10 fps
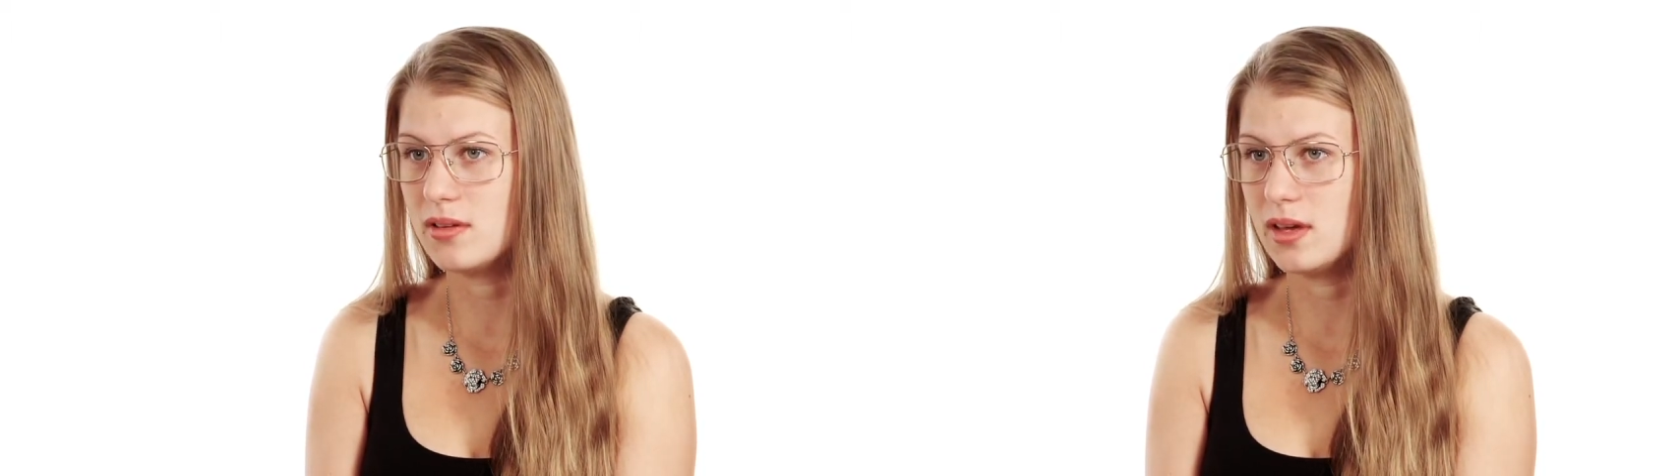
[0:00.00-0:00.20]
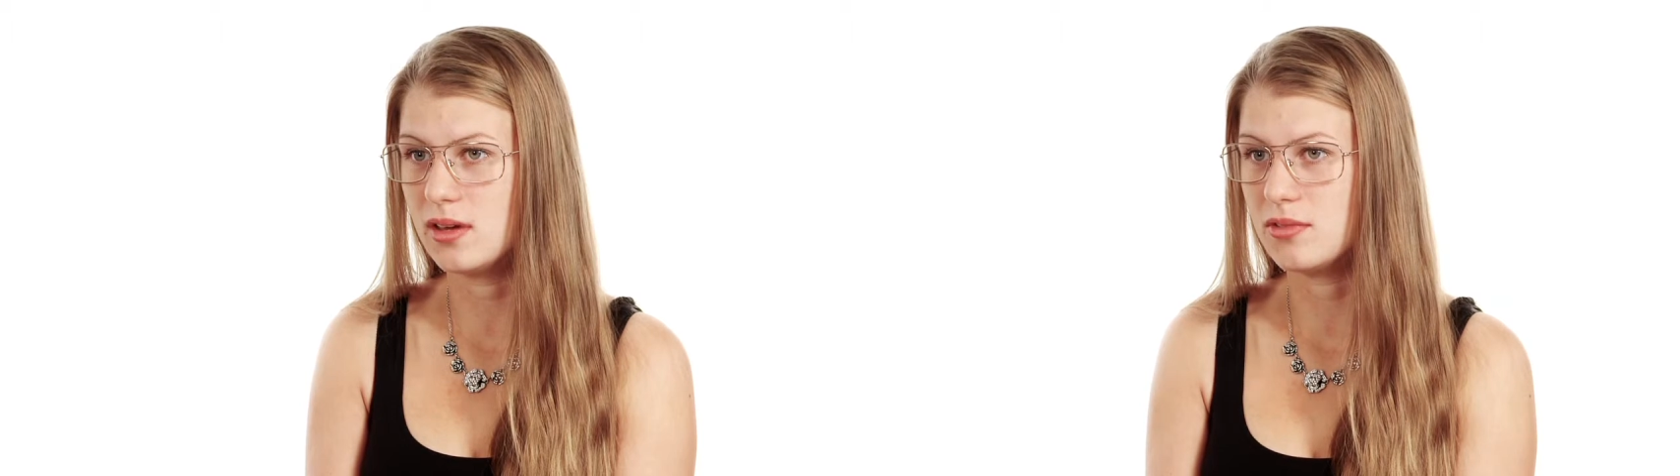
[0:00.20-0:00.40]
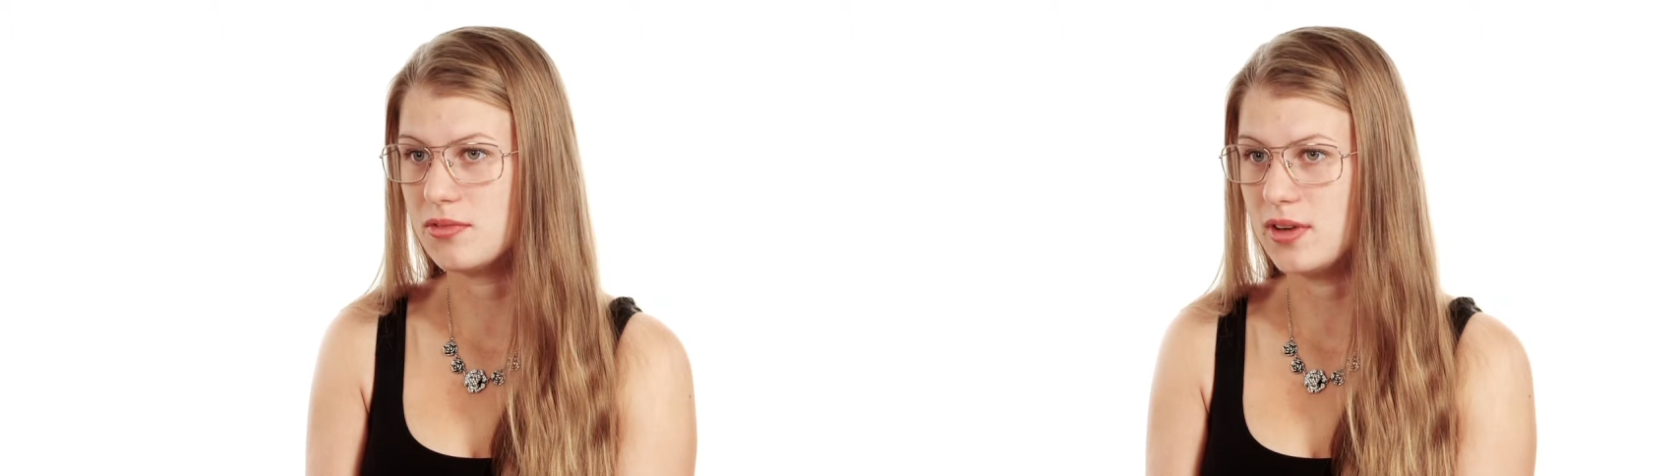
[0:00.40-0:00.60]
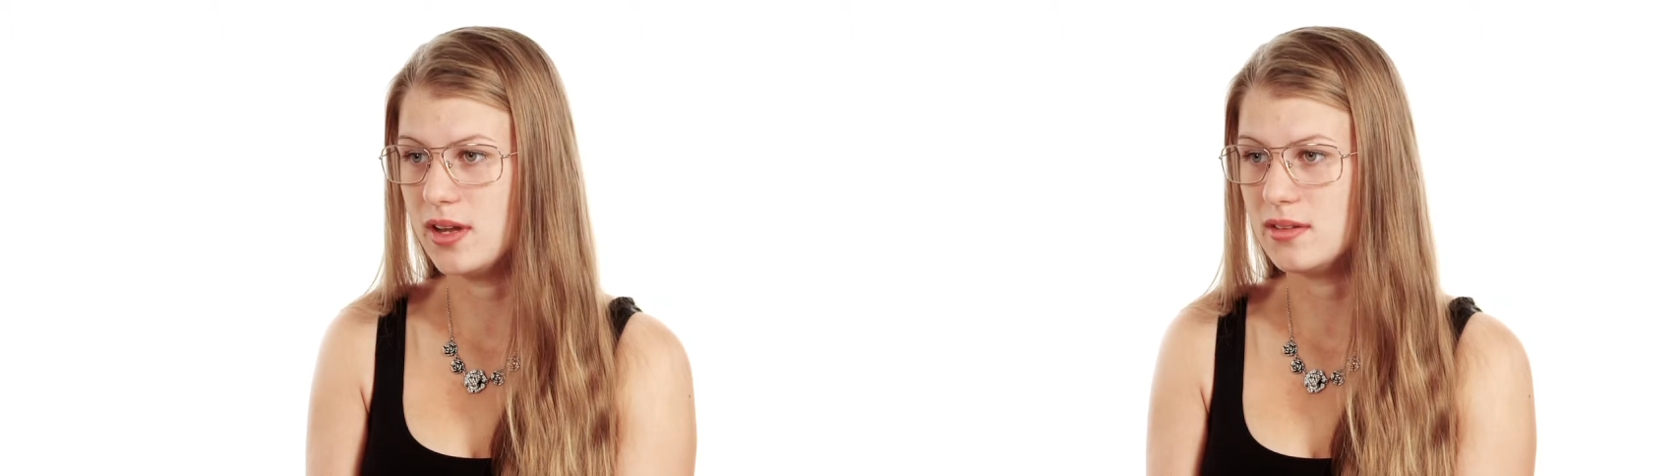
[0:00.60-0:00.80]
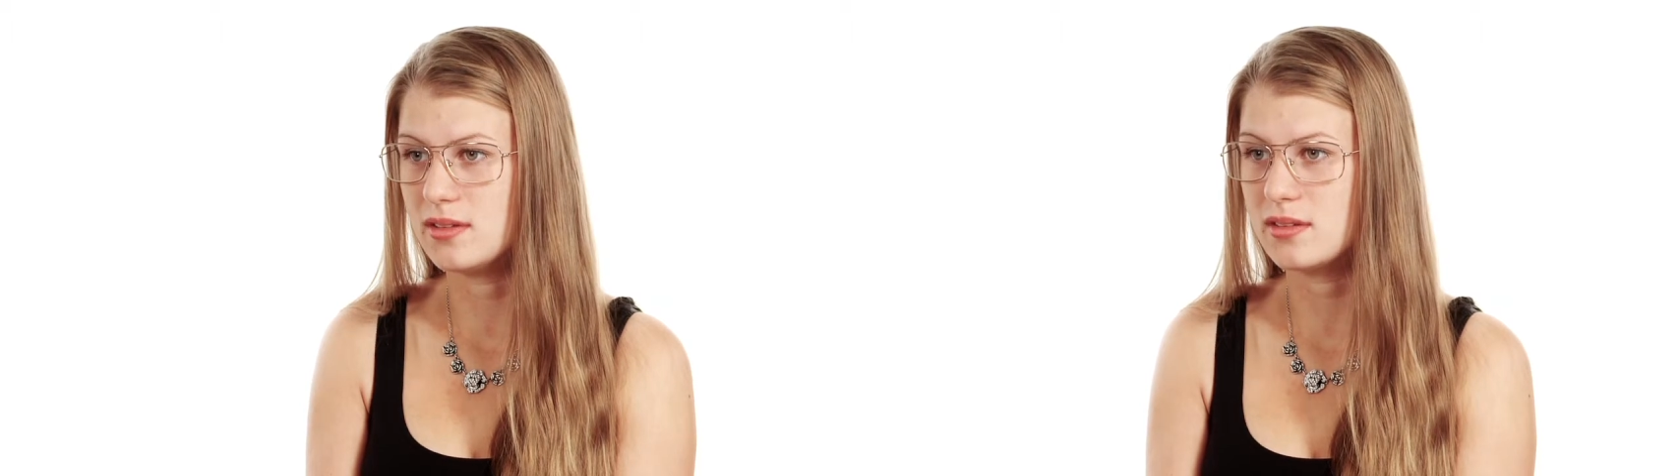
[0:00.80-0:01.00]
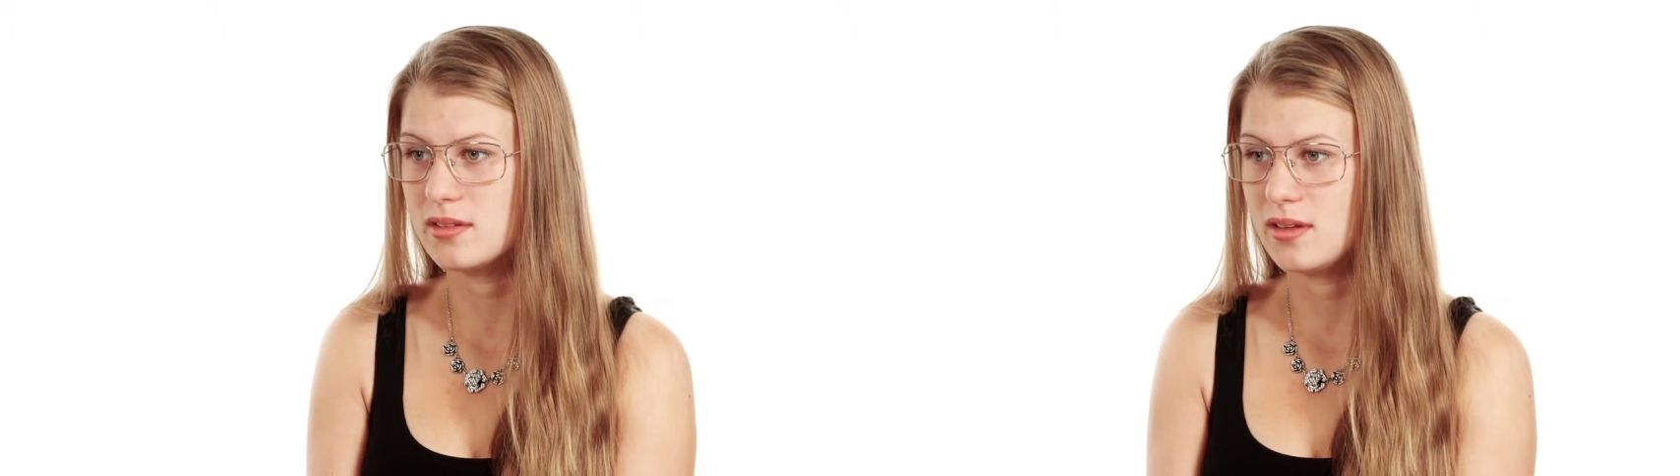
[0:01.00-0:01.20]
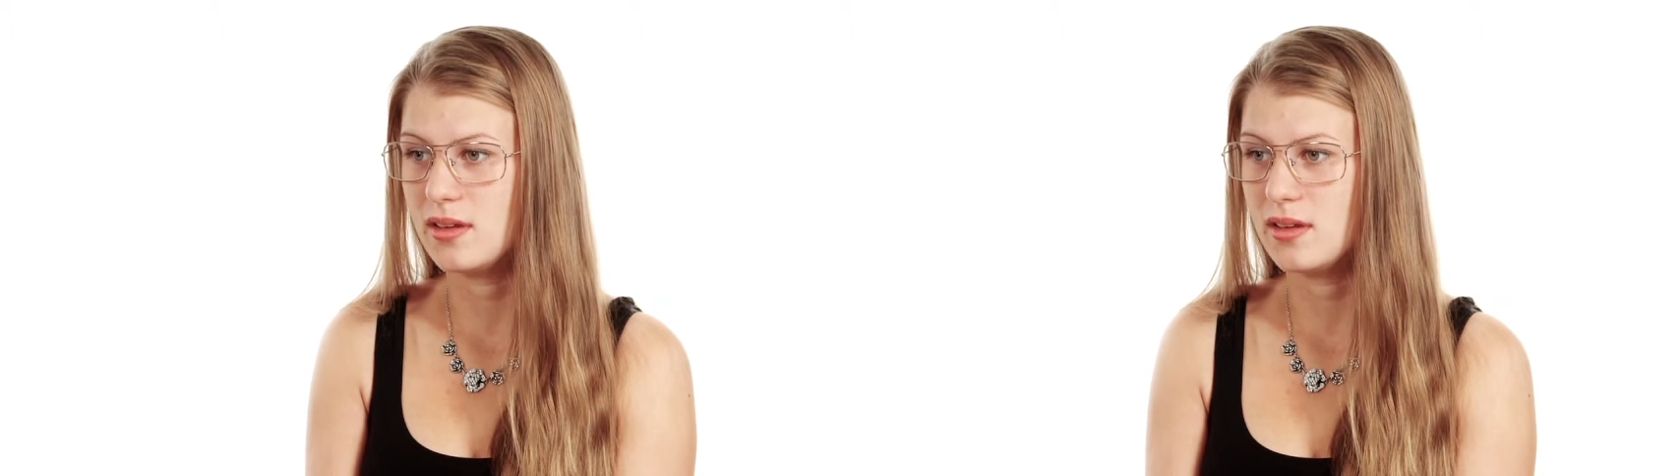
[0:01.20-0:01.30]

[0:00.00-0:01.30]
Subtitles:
and good friends.